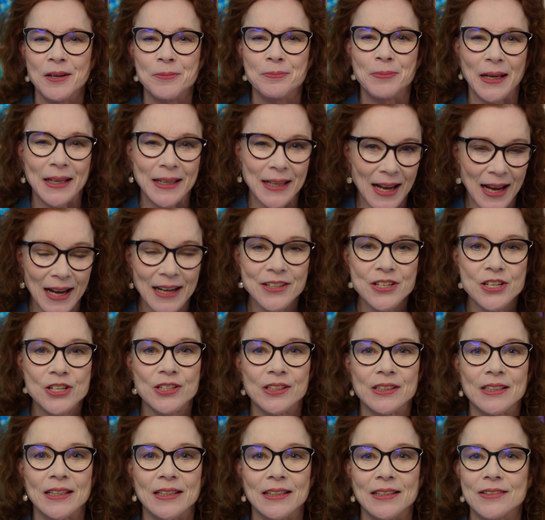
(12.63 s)
But
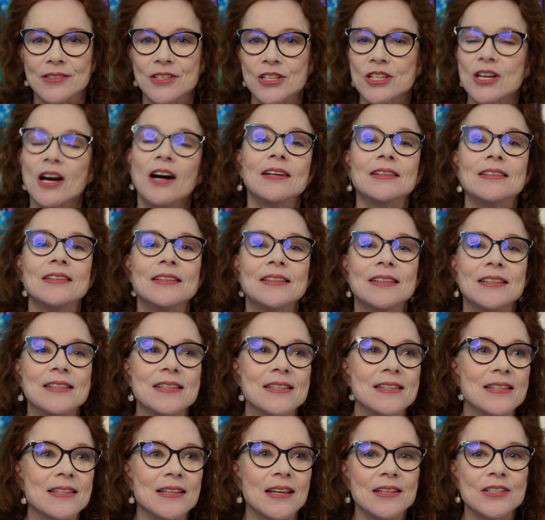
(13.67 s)
actually, chocolate is
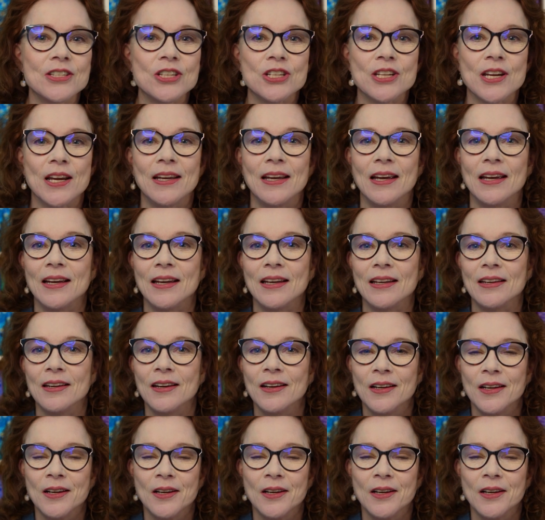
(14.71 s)
such a